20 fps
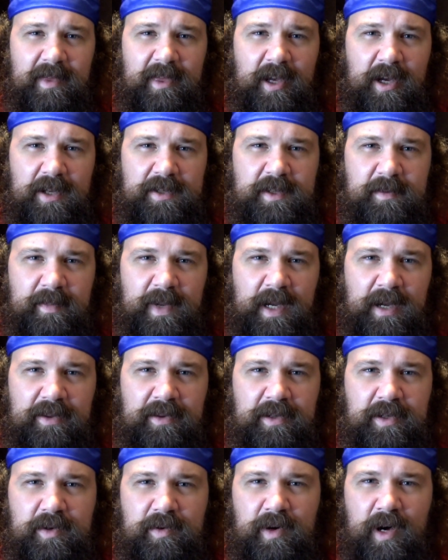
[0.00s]
thoughts about
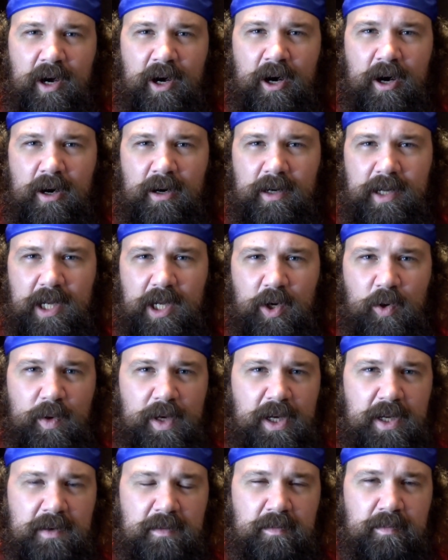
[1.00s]
the new Harley
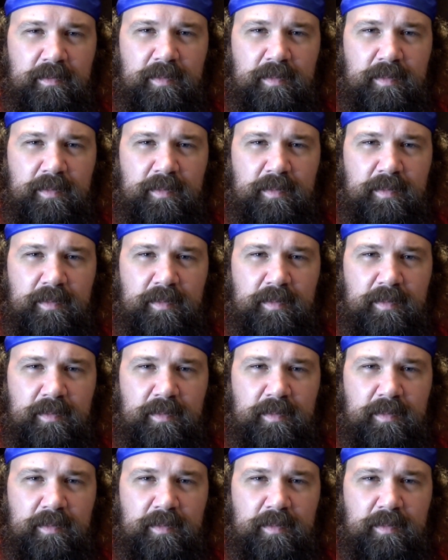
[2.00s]
Quinn